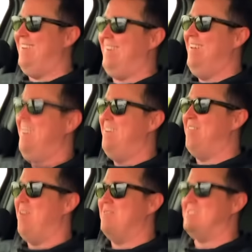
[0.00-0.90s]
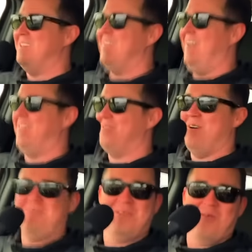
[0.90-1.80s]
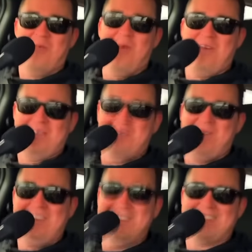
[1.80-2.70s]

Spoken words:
What were the roaring 20s